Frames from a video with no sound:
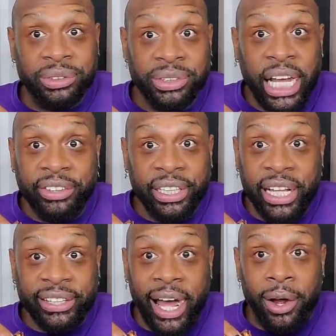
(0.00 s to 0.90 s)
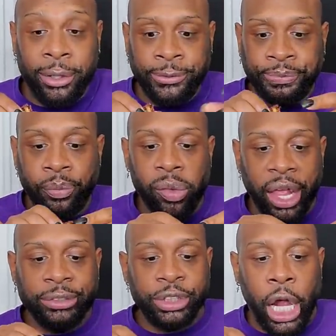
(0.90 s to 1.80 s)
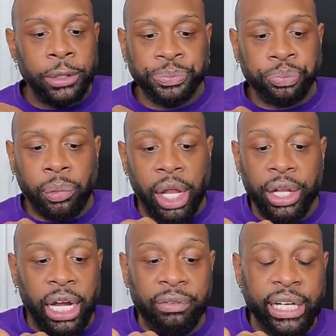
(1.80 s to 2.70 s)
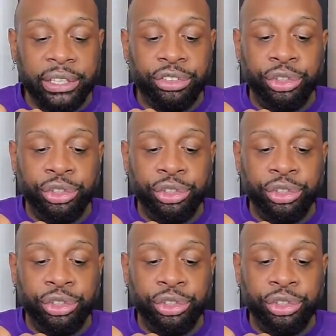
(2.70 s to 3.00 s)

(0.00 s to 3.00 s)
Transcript: That's it, that's all. None of us got